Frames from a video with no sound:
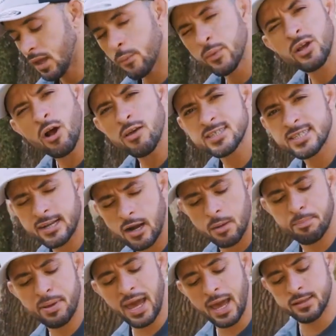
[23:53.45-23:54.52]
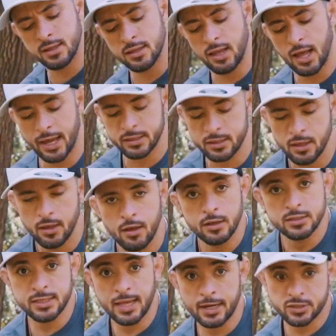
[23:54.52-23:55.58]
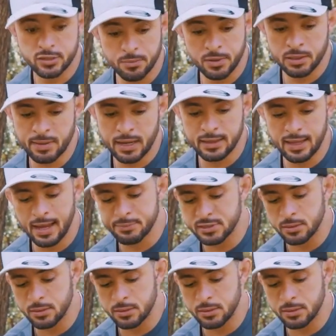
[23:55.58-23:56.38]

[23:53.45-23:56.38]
And we call this like our panda line / the Milkman line,